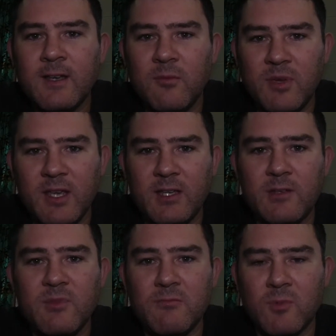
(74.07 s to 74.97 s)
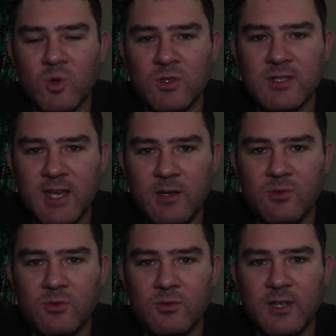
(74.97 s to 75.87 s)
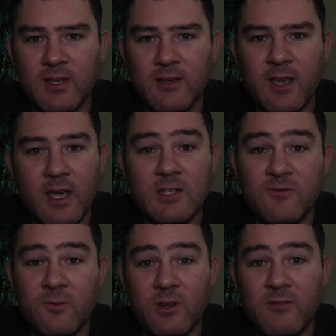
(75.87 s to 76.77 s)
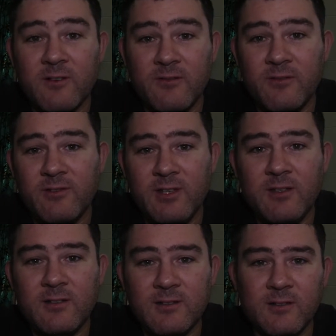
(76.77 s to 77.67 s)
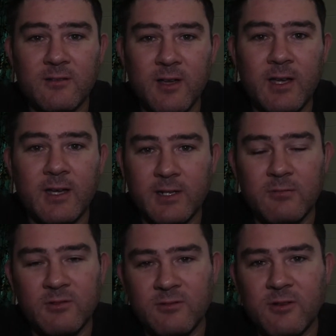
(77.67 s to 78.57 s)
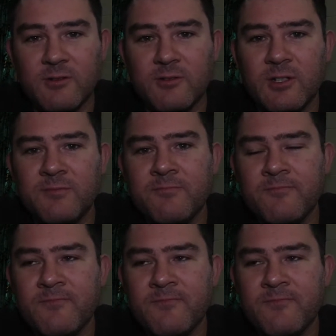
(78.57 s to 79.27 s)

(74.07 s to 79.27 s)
appeared to be more stable than H4350, so AR2209,